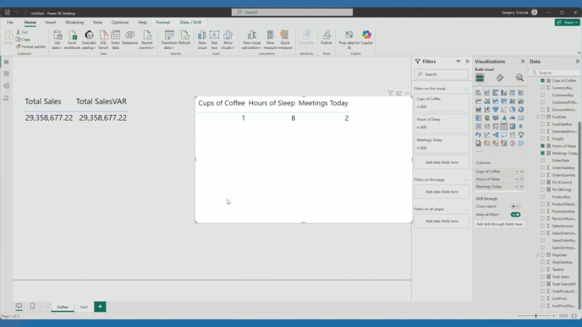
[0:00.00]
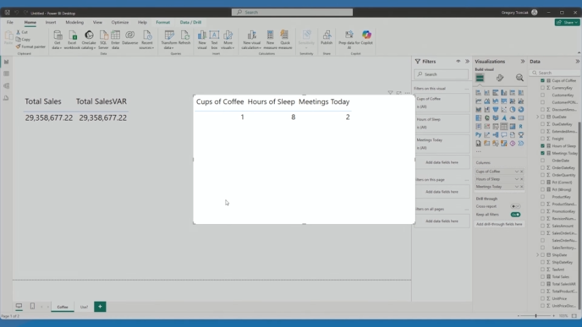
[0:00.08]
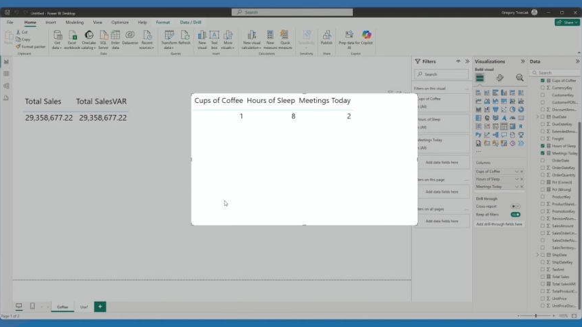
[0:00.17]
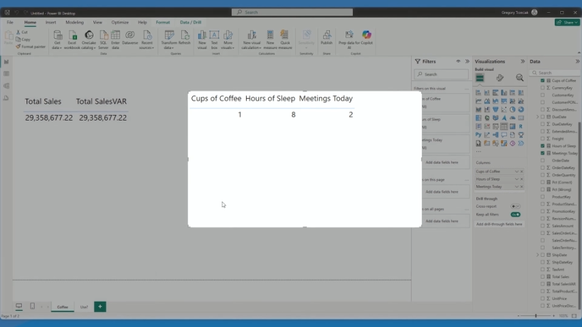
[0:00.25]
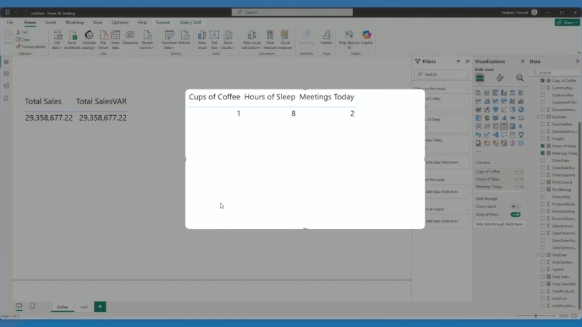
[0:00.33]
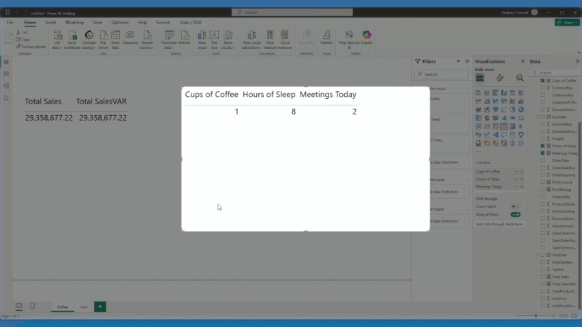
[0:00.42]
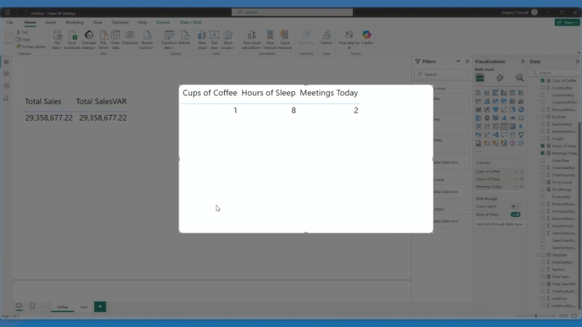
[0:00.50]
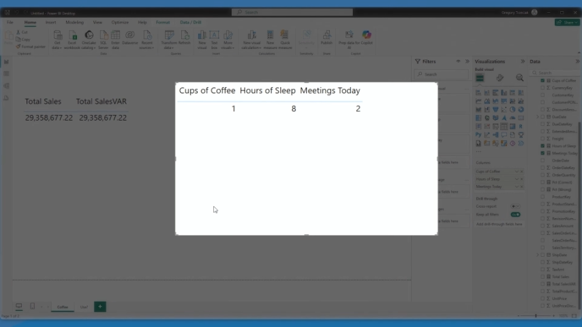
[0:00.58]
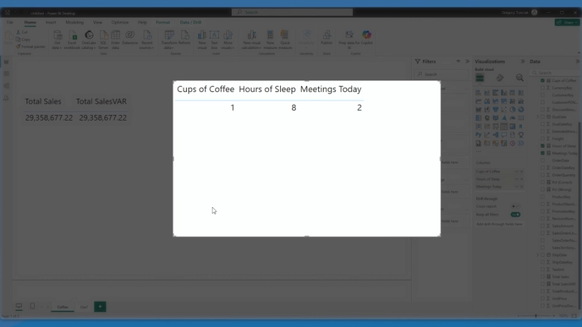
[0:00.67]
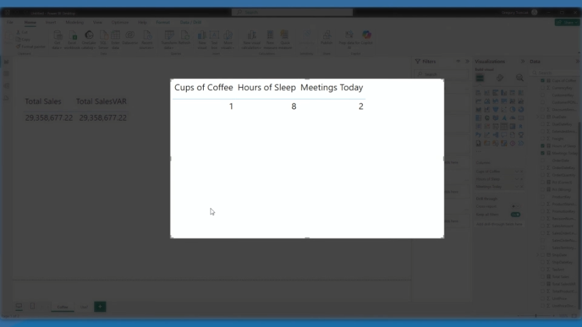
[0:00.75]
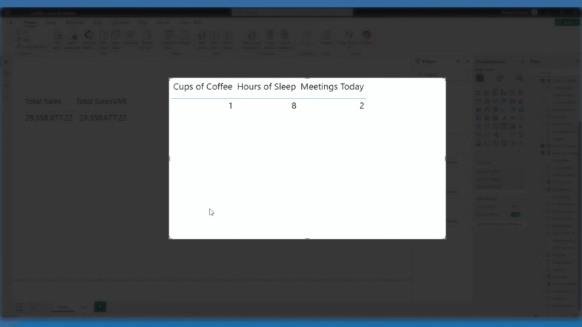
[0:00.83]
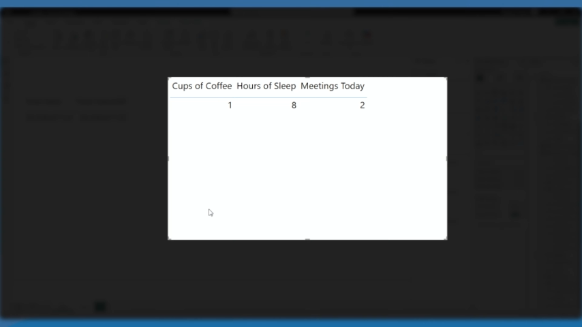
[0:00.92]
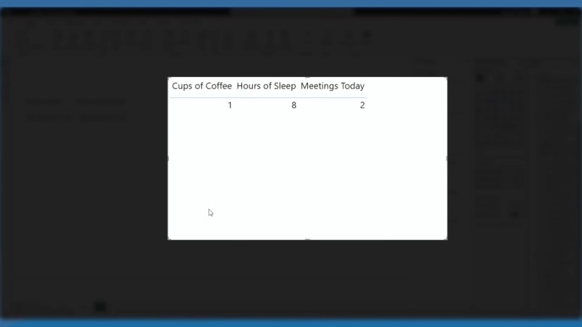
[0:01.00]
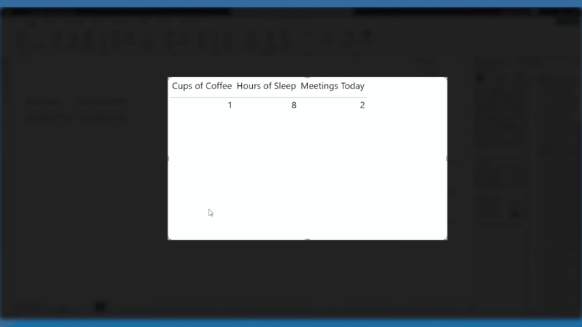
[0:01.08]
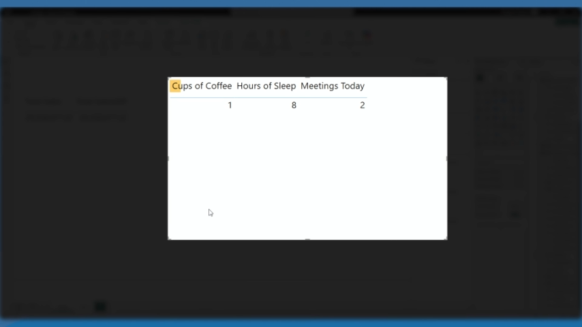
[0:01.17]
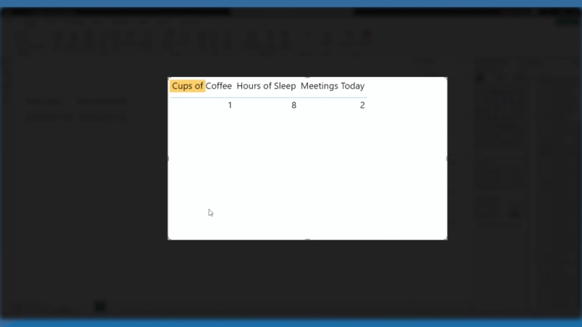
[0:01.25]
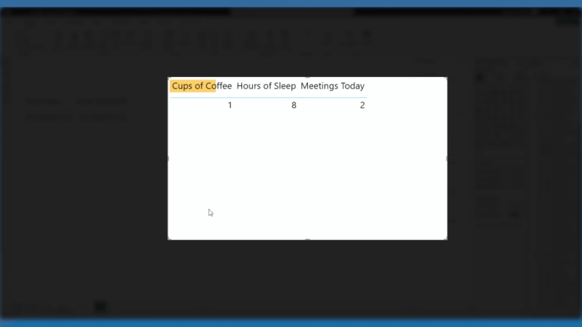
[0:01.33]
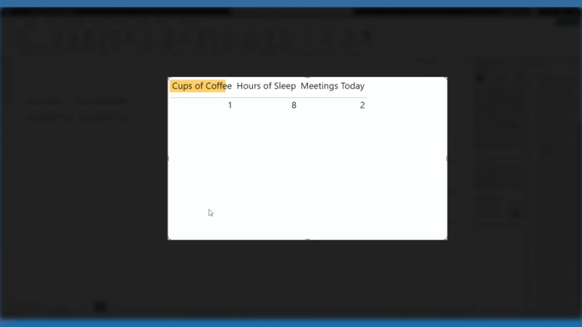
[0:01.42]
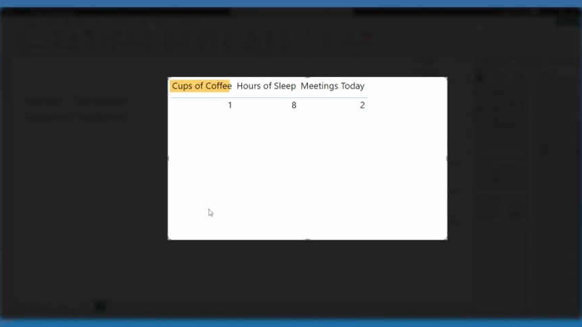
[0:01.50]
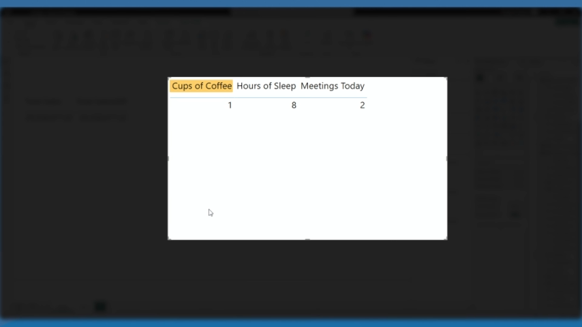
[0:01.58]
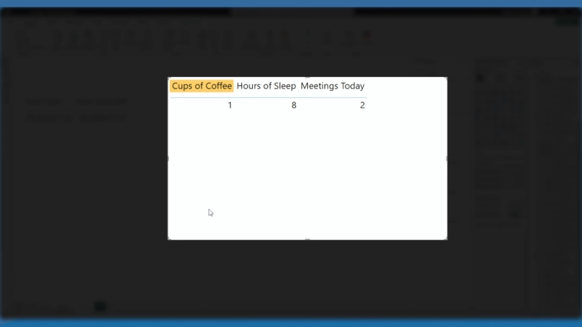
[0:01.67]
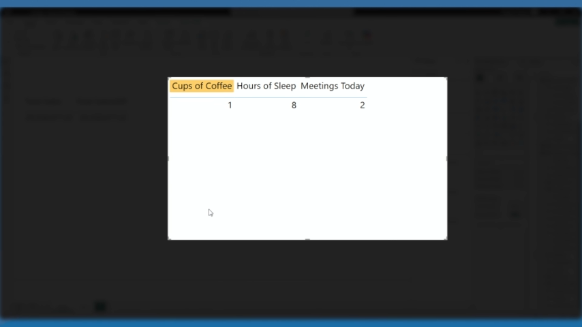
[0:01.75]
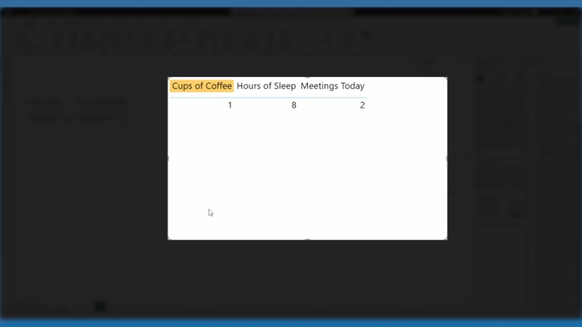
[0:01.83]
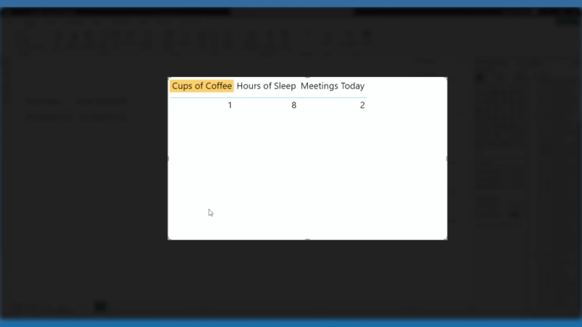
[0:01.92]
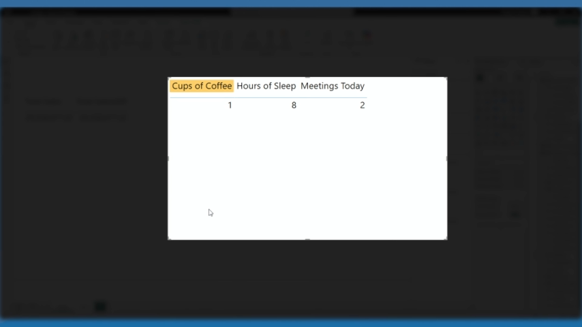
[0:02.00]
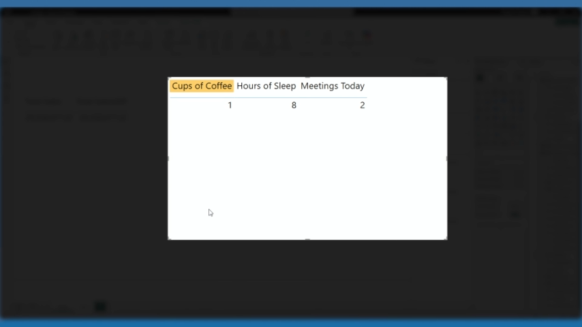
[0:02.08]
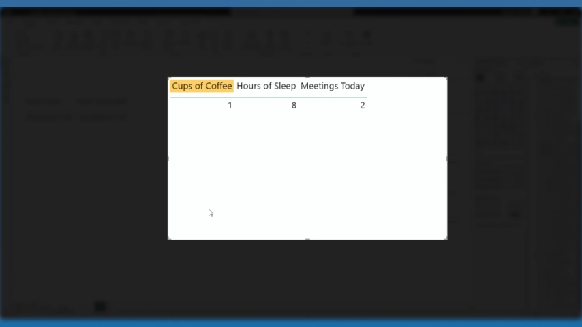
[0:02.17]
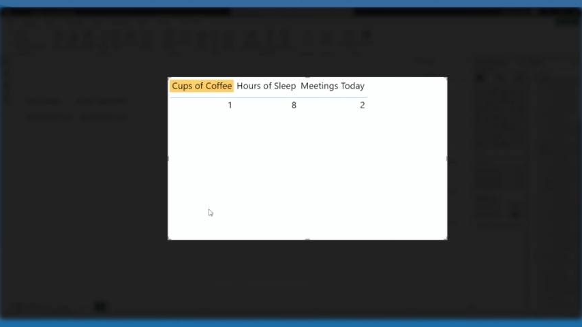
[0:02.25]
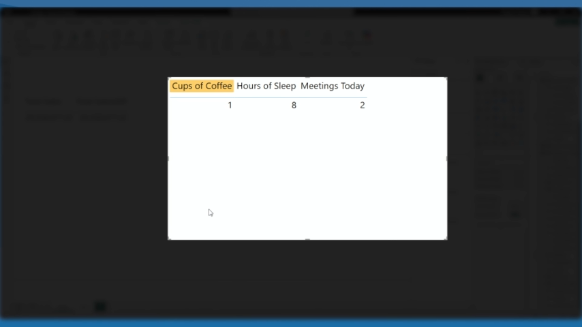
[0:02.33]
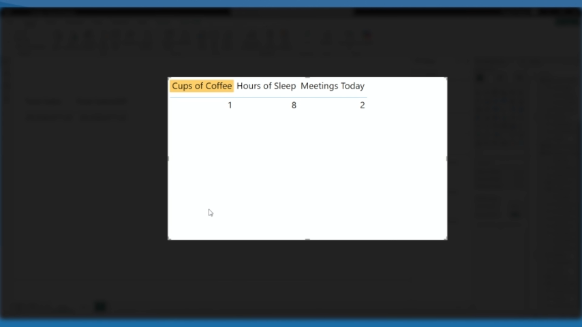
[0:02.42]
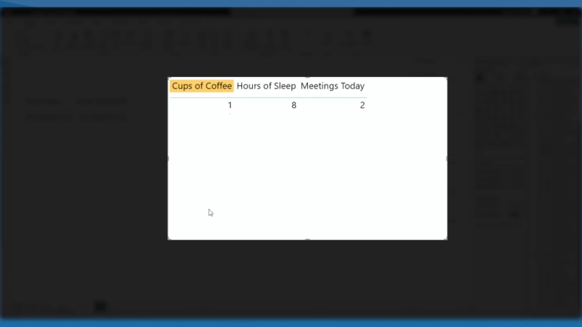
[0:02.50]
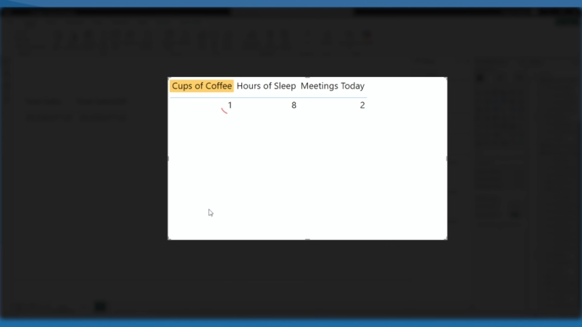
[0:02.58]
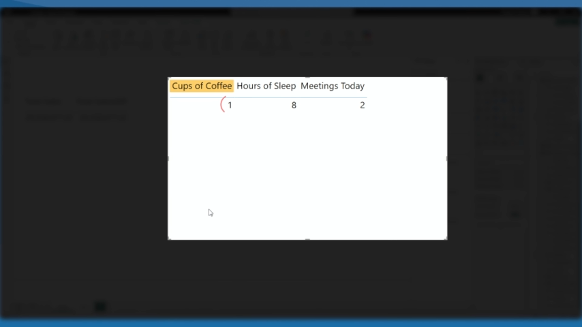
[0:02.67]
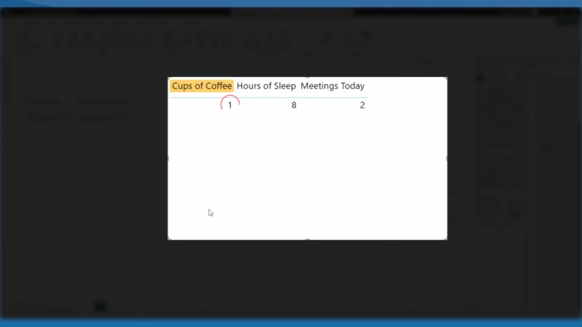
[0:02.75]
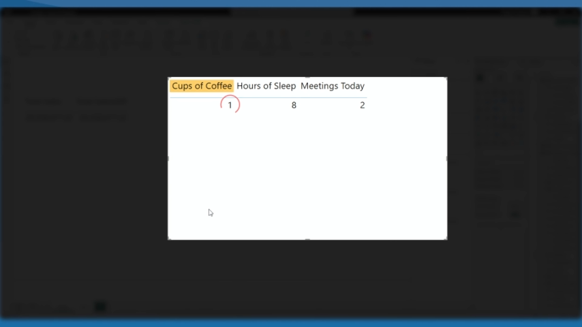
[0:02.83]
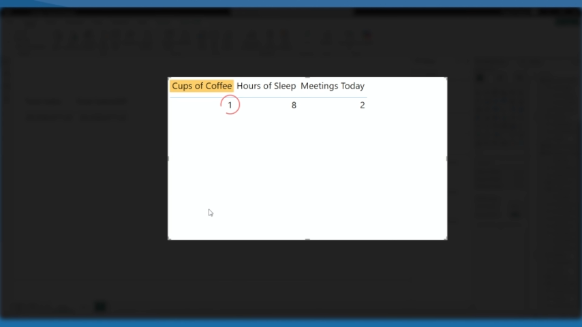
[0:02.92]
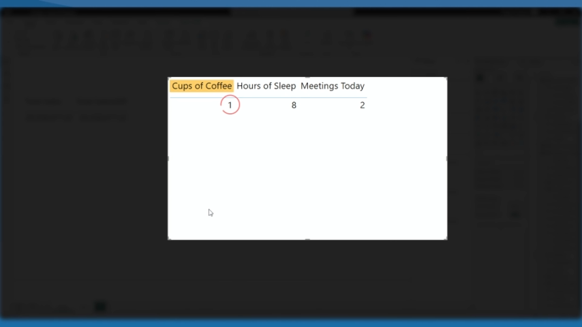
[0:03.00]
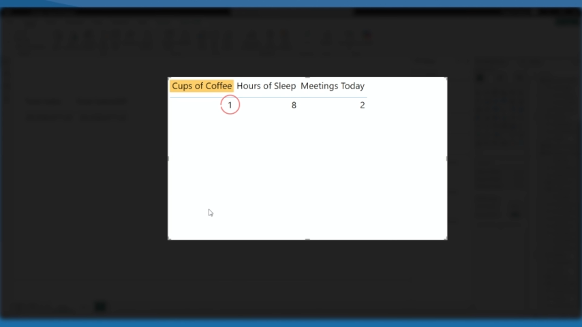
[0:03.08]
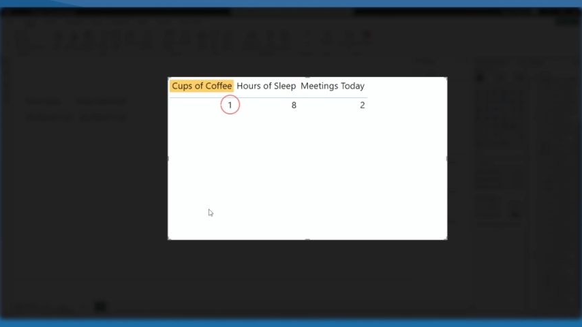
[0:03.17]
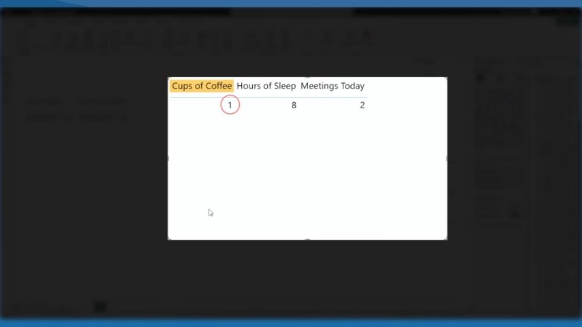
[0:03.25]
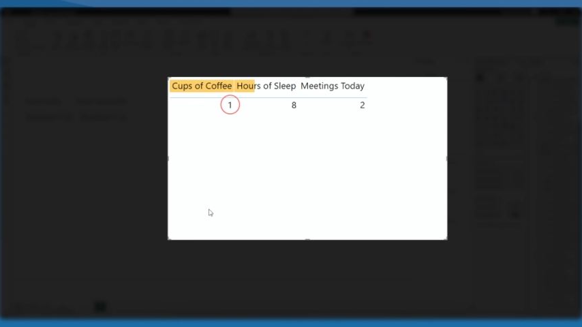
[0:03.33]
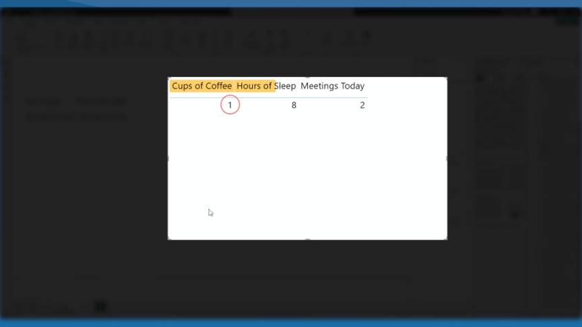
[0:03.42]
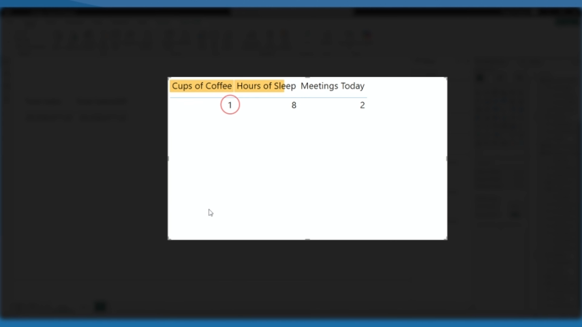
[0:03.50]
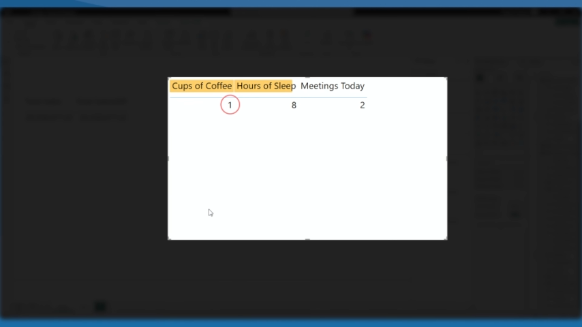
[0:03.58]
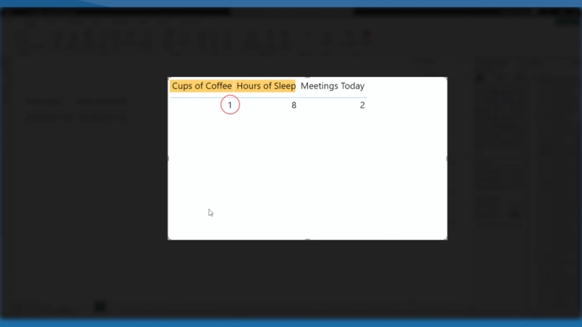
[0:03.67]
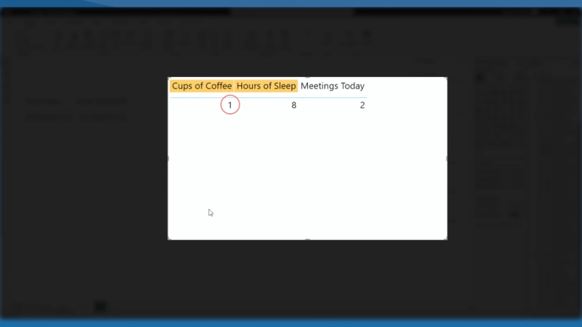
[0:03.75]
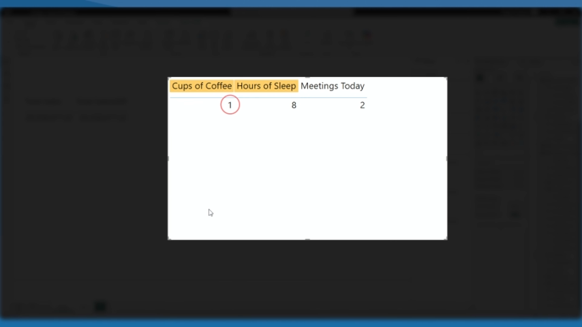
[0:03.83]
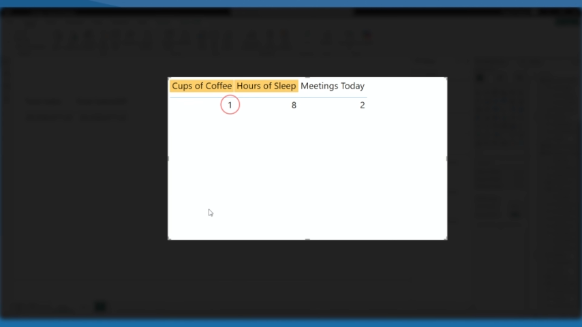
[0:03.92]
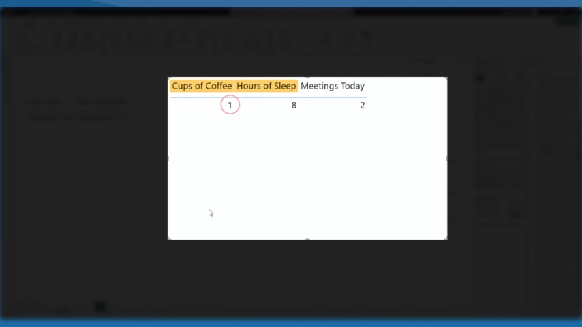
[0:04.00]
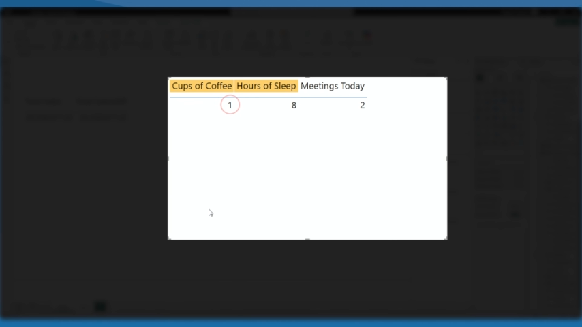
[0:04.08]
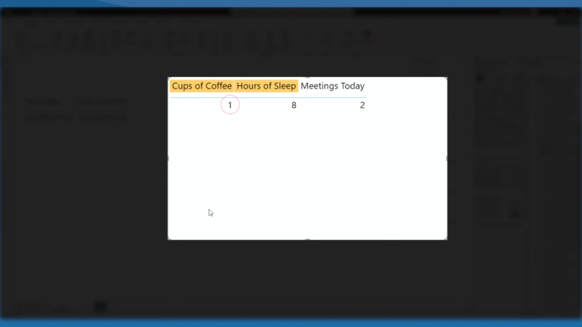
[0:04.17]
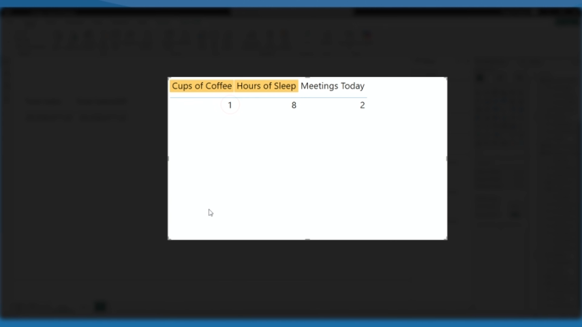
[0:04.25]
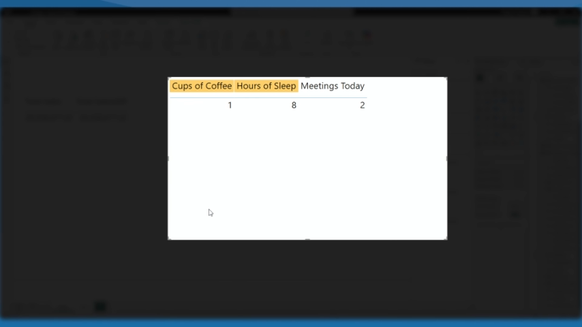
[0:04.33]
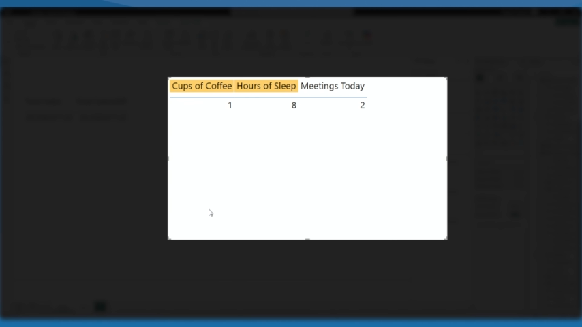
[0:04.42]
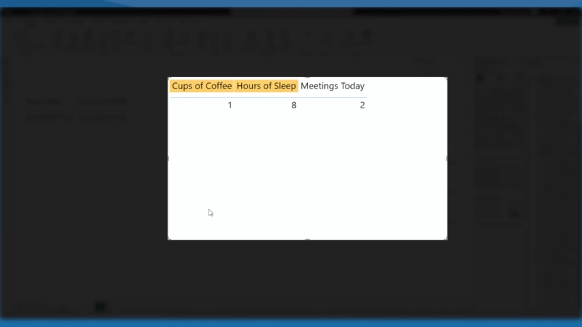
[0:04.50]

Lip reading: Nobody's mouth can be seen.